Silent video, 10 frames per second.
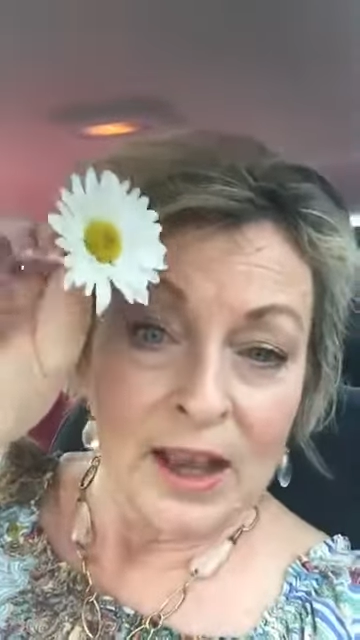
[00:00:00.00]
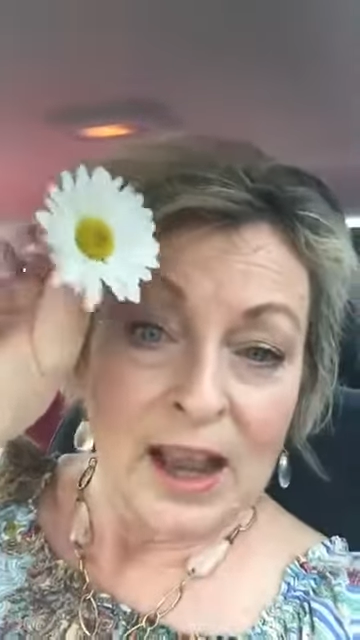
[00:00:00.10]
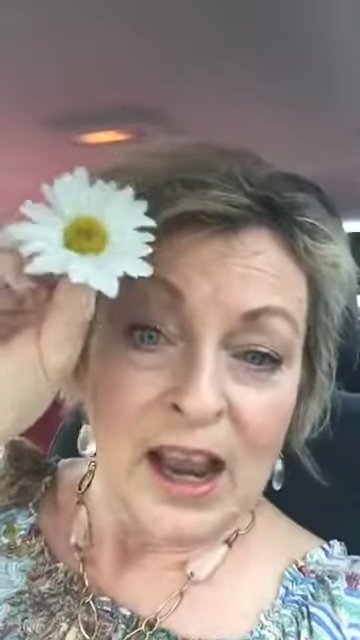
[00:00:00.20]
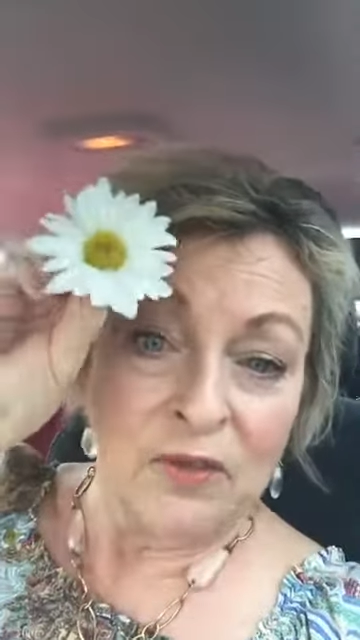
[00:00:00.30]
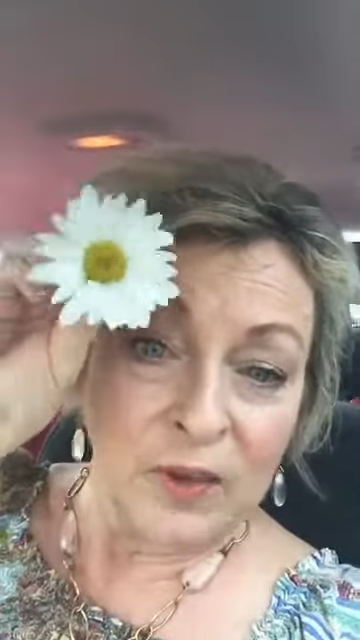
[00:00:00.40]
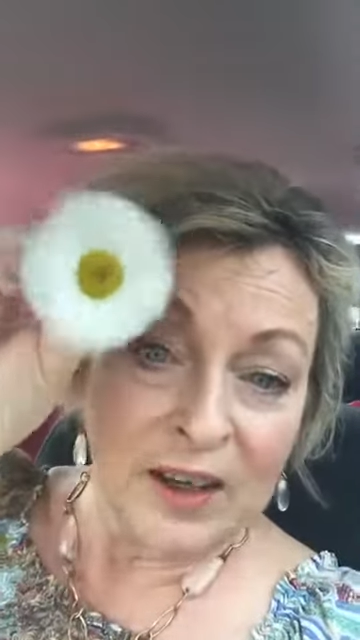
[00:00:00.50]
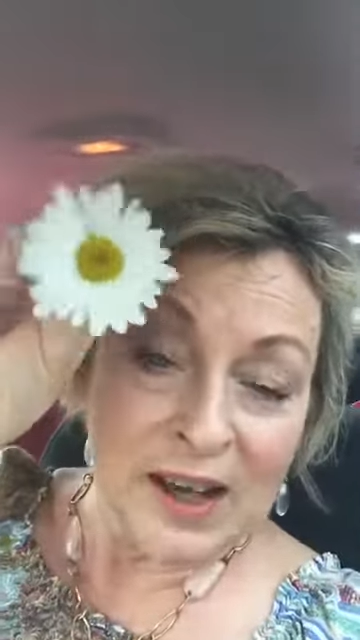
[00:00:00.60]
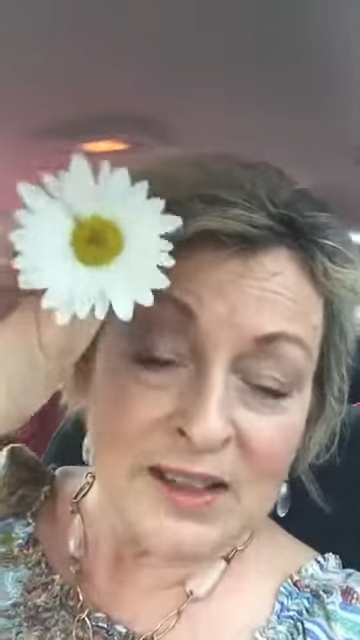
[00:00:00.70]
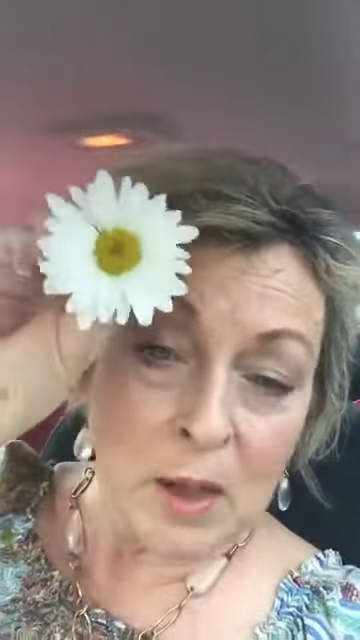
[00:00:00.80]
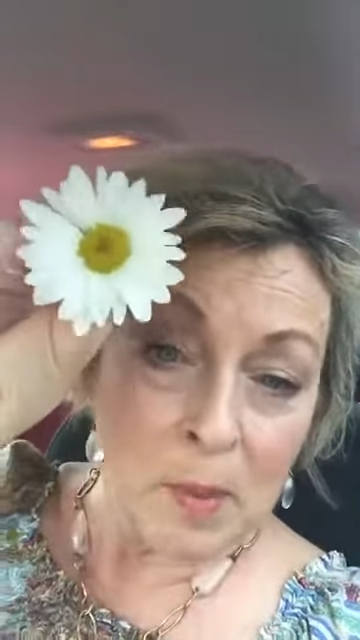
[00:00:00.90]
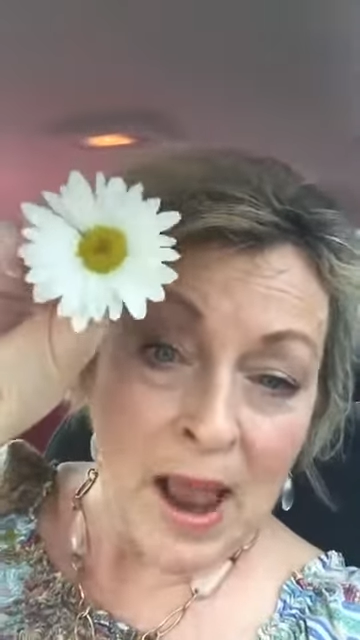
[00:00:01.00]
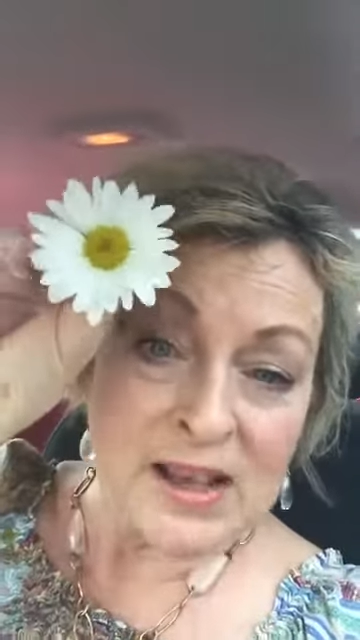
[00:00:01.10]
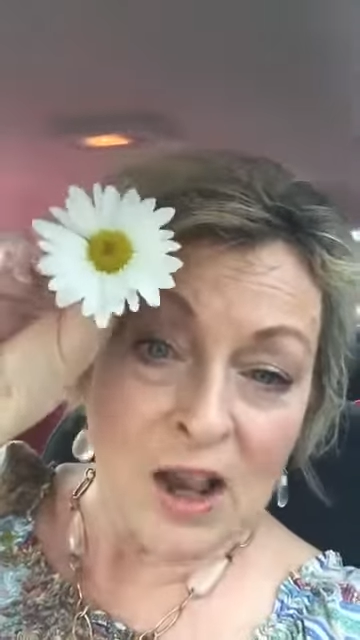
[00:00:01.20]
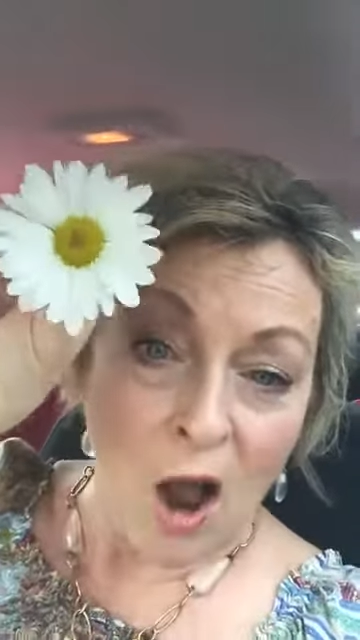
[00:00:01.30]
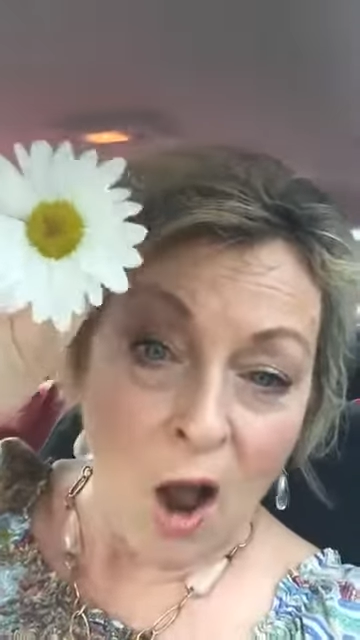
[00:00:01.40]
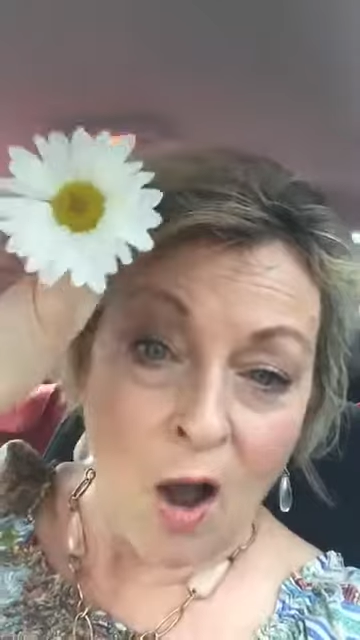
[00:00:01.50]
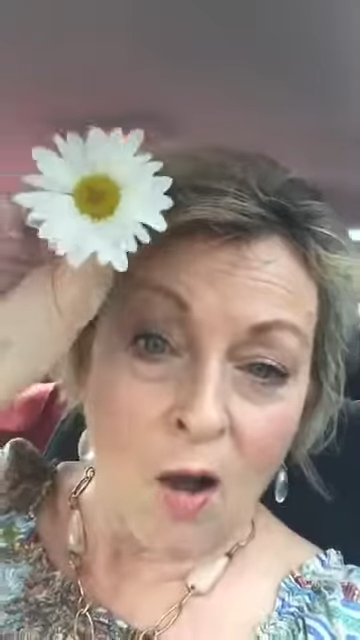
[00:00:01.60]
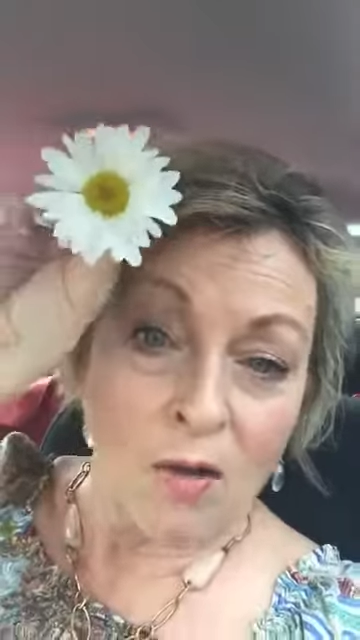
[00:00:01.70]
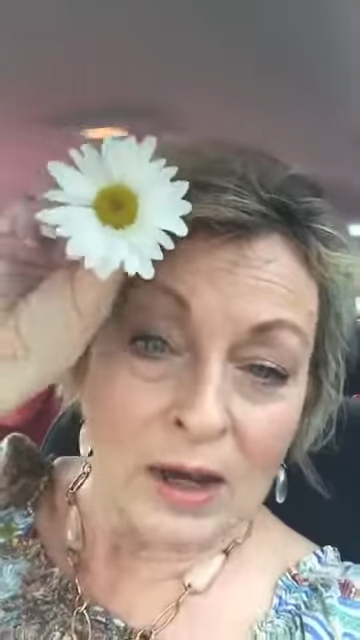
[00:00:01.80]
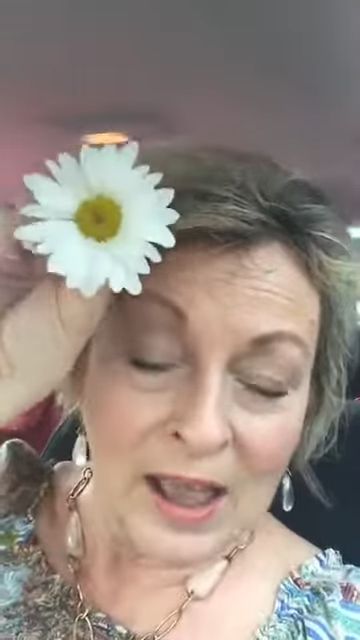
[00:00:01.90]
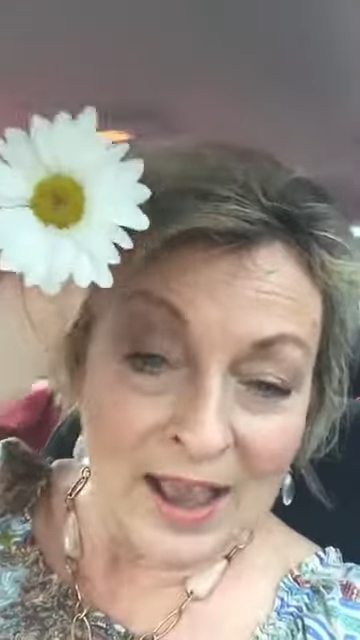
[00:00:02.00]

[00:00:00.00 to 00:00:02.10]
If it doesn't pass all